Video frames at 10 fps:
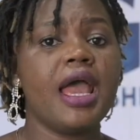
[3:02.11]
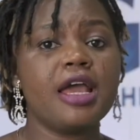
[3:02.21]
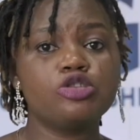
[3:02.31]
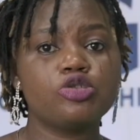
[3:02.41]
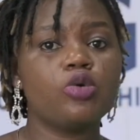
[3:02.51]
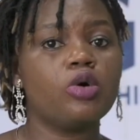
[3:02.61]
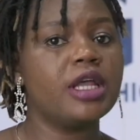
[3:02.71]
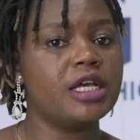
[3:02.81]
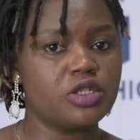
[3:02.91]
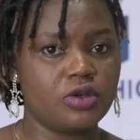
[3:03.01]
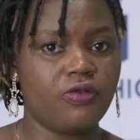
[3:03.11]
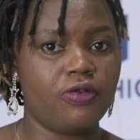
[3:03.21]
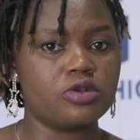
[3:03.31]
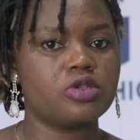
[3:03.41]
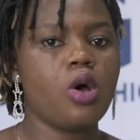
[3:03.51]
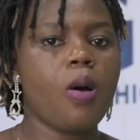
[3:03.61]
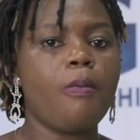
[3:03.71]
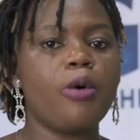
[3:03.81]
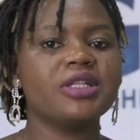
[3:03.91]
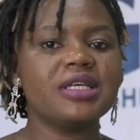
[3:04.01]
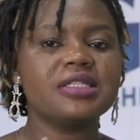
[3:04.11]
and so on and so forth. But they